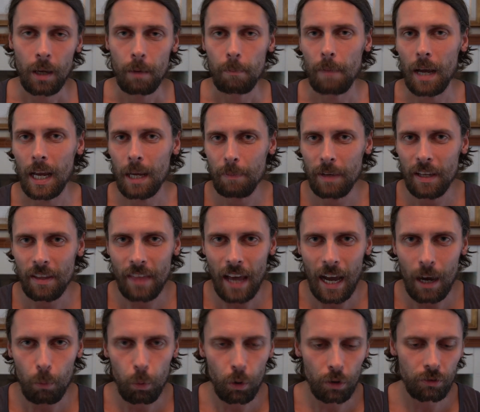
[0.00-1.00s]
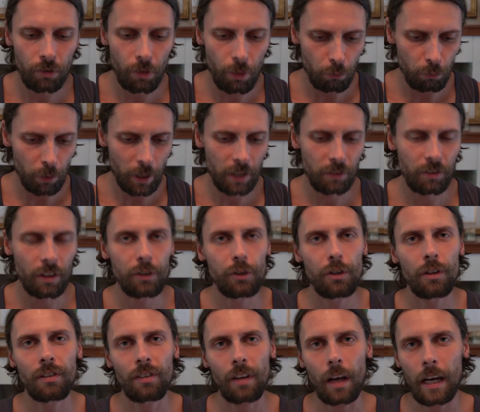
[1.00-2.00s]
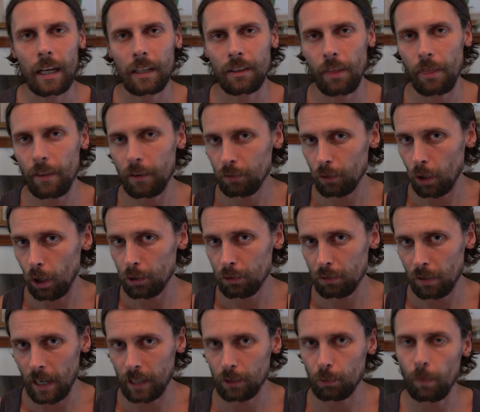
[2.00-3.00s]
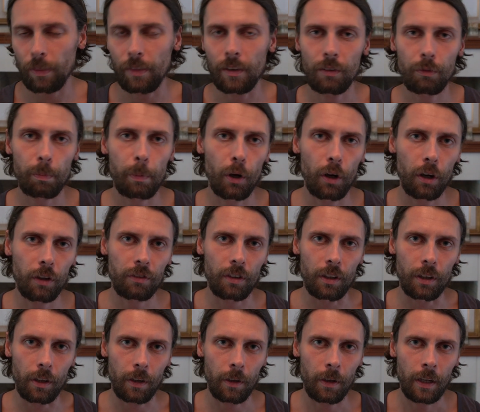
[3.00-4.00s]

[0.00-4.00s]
Maybe that was the reason you signed this contract with this person.